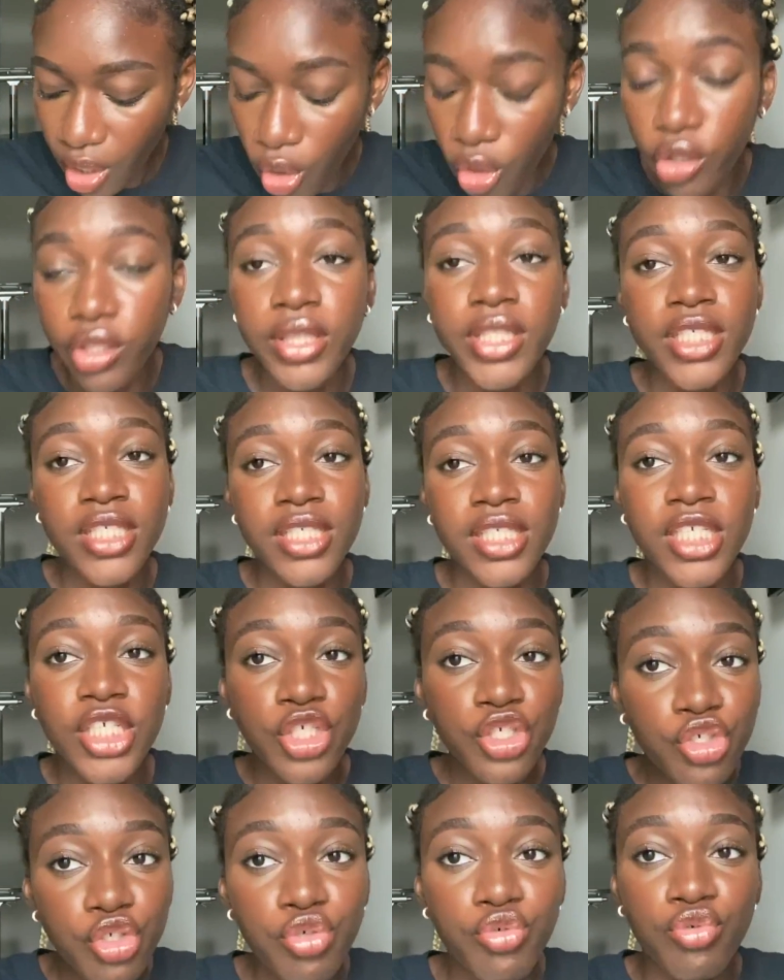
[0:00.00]
on these
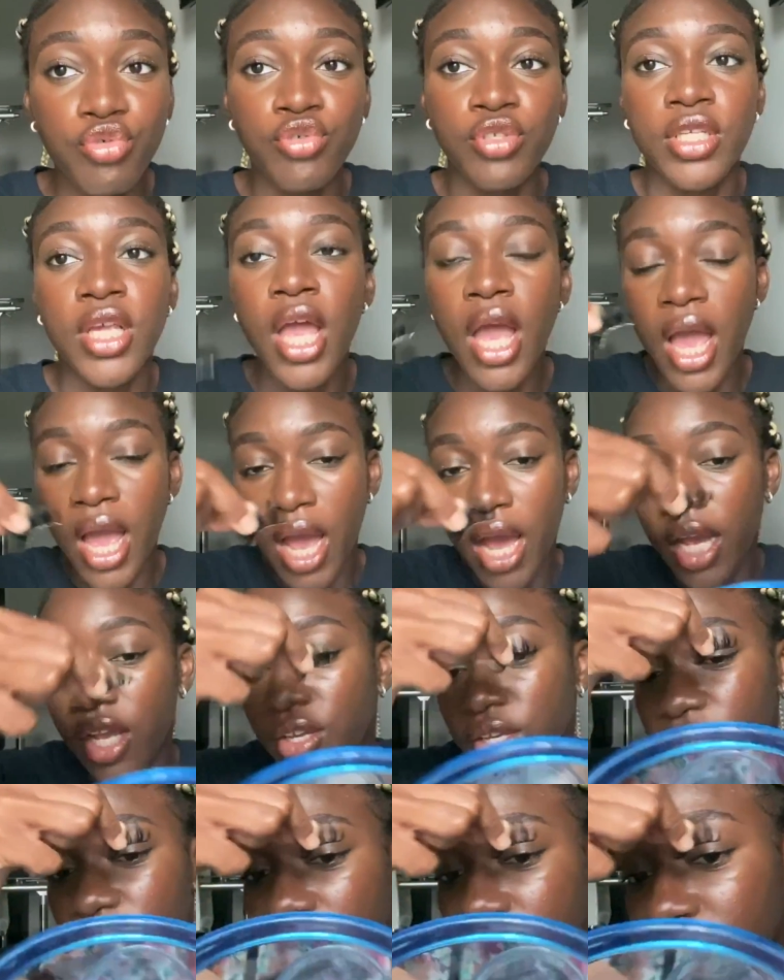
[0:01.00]
issues and
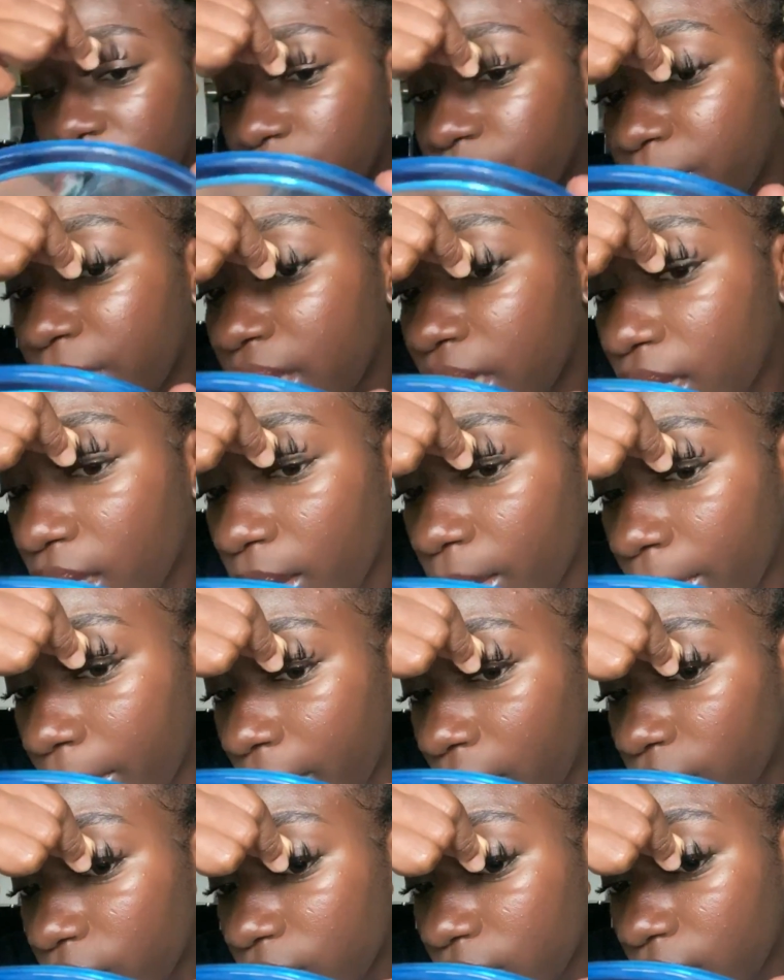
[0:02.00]
you can speak
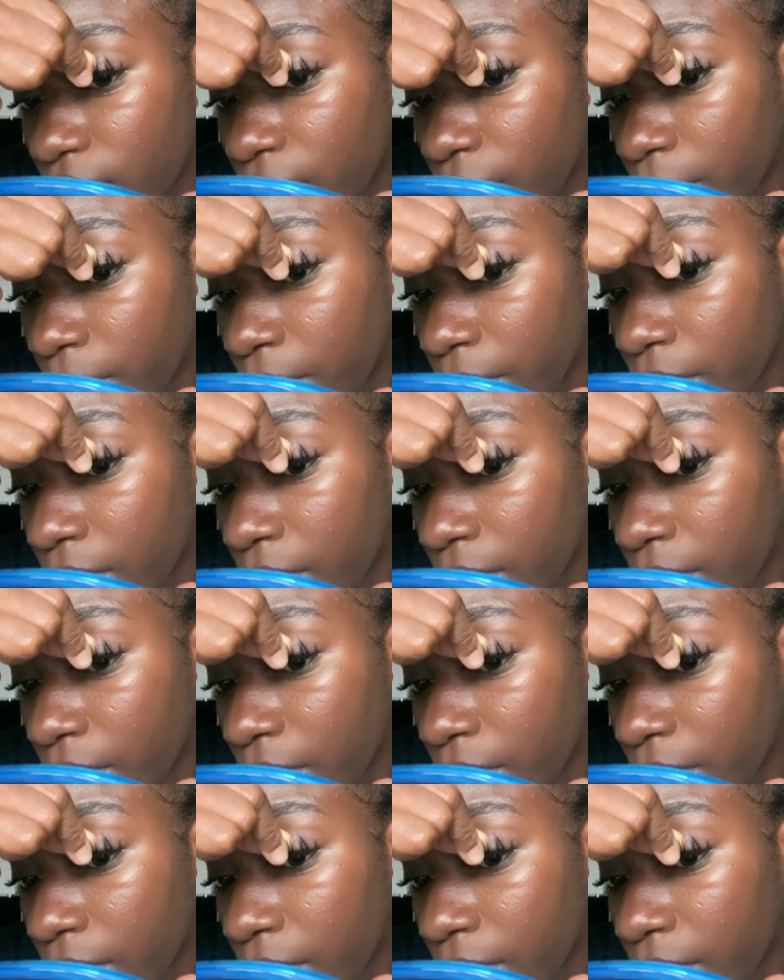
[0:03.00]
about them,